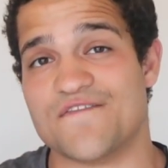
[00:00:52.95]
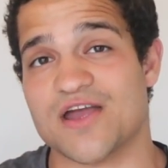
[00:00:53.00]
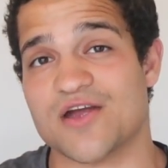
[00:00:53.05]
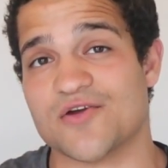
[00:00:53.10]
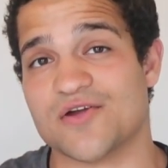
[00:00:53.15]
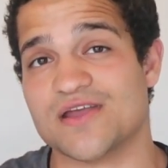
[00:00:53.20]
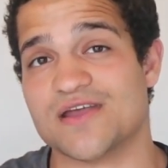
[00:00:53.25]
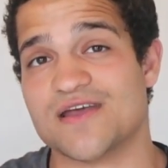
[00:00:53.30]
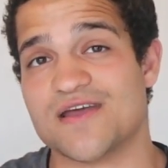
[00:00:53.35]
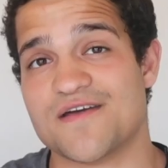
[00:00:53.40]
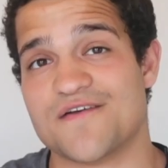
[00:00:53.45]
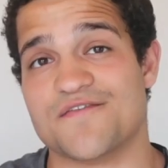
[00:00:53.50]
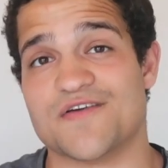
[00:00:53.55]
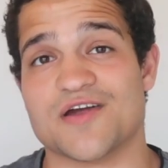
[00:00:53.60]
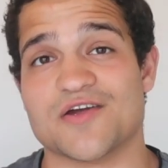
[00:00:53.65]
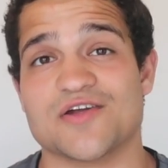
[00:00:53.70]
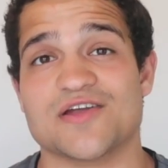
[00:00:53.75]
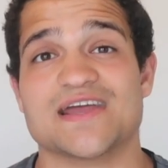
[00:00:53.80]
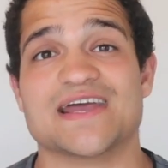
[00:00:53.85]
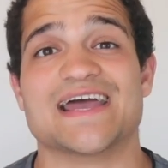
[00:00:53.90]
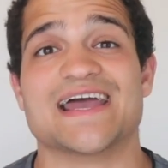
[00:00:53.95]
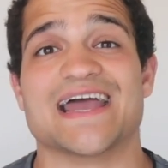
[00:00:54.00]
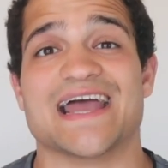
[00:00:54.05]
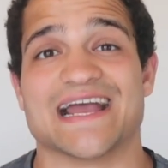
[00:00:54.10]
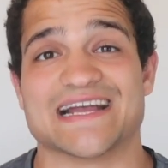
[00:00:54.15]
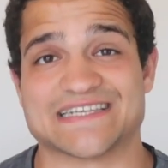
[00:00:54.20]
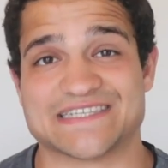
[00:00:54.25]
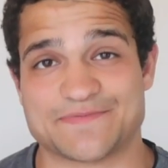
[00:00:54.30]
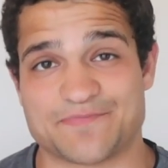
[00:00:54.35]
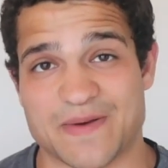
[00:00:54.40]
very, very
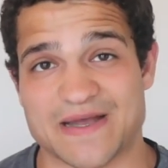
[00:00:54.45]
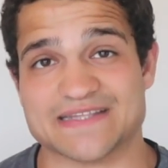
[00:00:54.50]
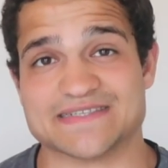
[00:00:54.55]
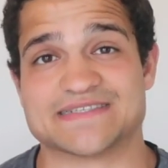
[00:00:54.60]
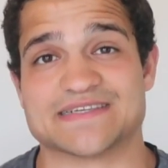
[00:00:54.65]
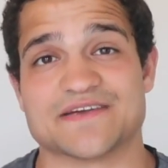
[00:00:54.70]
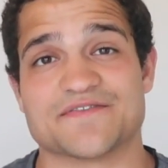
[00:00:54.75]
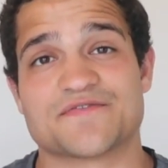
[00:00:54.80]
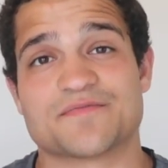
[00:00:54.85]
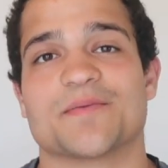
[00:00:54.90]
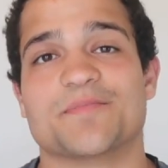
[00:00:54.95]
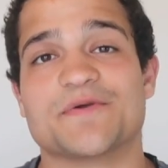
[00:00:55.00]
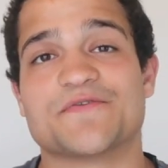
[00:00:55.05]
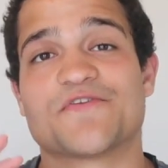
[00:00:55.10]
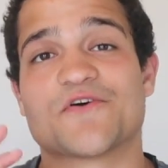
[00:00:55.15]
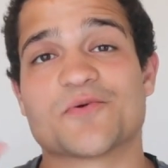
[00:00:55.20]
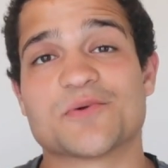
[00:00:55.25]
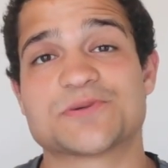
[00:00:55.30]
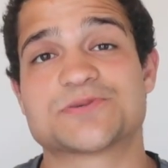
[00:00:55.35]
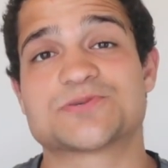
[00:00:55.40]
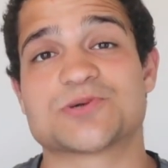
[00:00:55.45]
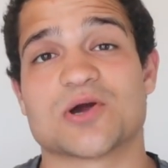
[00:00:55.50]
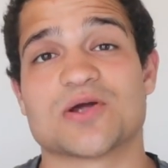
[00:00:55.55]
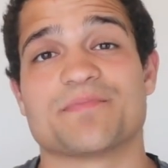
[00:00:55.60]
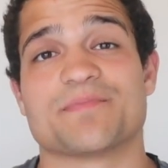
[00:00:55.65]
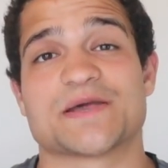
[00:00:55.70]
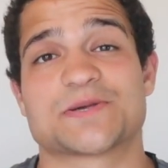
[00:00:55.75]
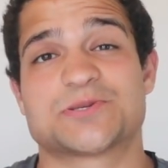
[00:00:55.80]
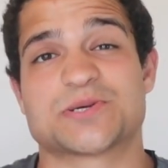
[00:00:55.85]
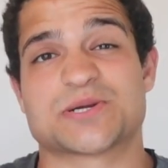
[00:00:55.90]
expensive. But before we
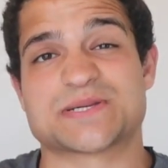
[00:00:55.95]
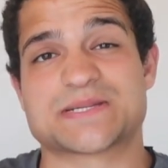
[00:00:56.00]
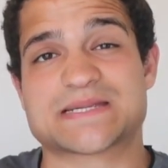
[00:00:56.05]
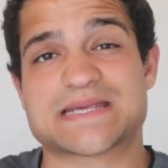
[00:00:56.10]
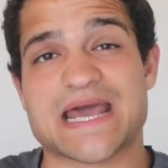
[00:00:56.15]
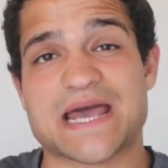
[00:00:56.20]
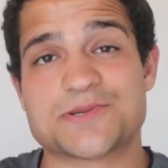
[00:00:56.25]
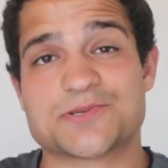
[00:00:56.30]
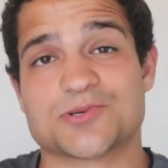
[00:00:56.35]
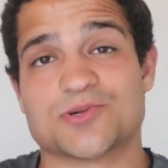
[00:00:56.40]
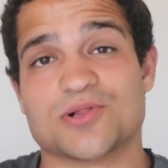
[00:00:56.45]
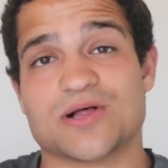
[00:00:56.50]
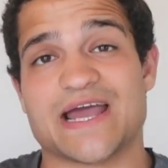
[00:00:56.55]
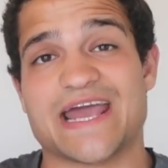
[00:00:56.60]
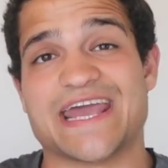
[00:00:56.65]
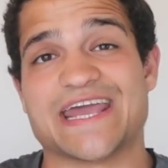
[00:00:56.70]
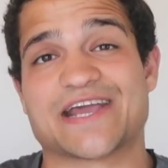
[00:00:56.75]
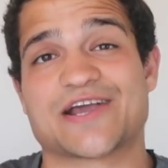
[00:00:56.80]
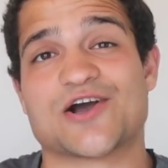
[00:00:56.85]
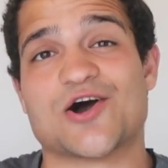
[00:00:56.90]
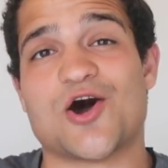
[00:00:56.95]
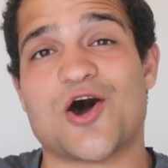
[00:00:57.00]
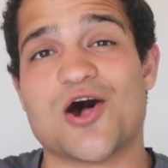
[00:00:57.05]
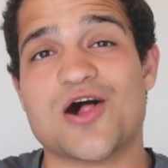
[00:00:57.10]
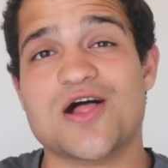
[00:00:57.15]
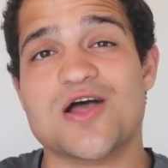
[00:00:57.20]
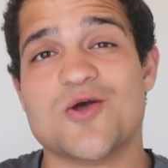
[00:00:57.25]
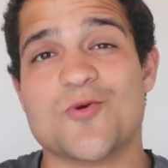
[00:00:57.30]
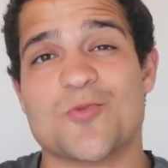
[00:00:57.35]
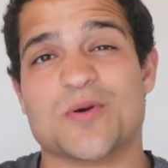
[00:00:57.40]
start, make sure to schedule a
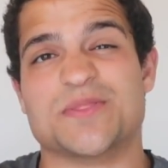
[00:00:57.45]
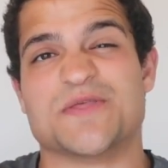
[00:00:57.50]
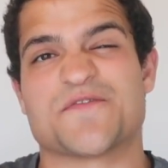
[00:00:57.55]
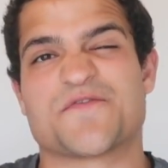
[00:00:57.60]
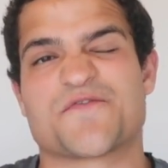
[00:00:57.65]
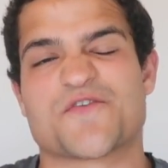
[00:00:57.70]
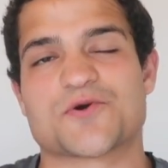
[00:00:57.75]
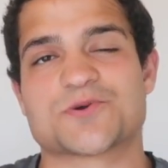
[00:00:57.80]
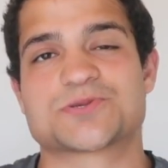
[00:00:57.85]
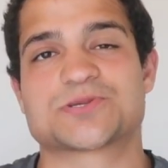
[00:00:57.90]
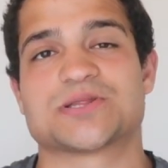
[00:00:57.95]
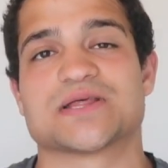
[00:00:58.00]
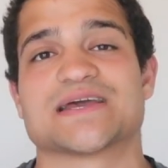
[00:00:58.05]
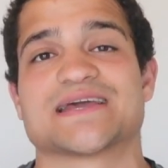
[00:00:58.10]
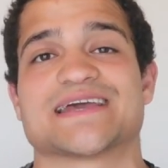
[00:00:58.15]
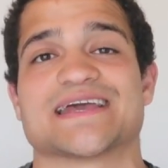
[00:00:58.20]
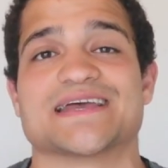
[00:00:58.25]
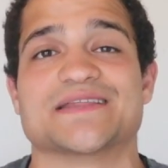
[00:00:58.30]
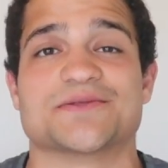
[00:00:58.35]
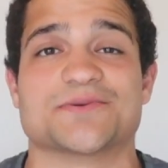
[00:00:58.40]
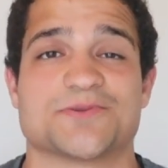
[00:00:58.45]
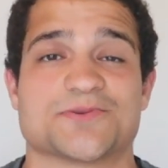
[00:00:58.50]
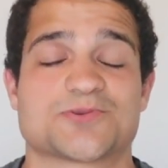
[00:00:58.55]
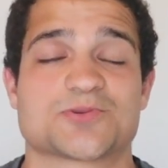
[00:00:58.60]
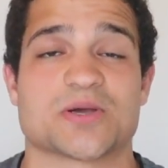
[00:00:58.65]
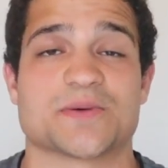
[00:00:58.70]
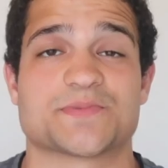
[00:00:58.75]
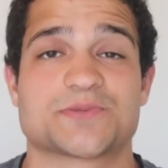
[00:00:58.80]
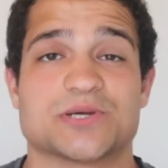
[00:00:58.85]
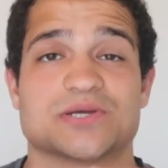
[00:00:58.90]
call with the first link in the
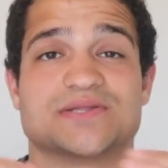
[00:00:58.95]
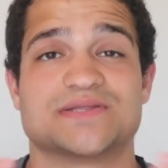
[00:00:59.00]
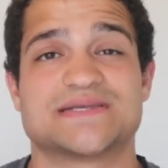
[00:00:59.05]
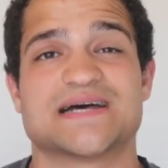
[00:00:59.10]
description.